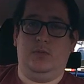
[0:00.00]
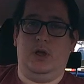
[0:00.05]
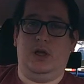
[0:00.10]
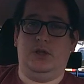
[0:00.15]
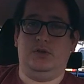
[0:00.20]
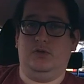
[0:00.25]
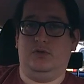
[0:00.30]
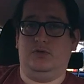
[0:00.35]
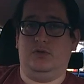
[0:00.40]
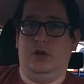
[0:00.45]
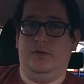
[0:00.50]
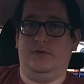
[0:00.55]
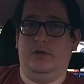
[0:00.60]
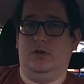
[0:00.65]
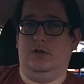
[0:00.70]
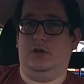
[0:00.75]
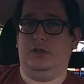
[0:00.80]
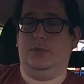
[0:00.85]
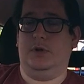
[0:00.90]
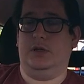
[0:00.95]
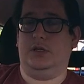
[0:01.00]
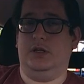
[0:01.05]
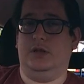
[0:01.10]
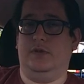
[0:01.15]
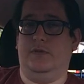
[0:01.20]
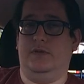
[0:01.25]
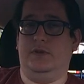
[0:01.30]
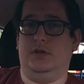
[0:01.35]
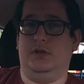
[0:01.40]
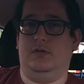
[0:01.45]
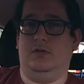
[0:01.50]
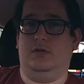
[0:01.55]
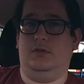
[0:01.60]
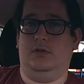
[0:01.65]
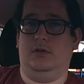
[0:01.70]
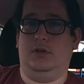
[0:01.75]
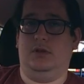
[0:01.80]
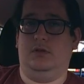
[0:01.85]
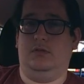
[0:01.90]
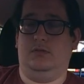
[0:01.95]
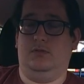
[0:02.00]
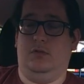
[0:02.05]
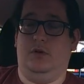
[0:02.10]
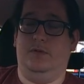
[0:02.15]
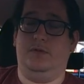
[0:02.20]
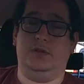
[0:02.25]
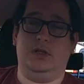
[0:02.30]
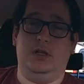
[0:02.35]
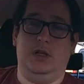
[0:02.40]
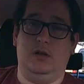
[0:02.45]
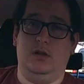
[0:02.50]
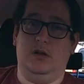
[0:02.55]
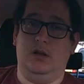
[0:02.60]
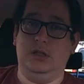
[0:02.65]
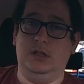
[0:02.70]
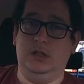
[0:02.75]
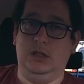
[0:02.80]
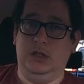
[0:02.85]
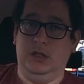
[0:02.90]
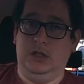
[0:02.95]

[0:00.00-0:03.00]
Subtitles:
as you're driving along, especially if it's obviously at night.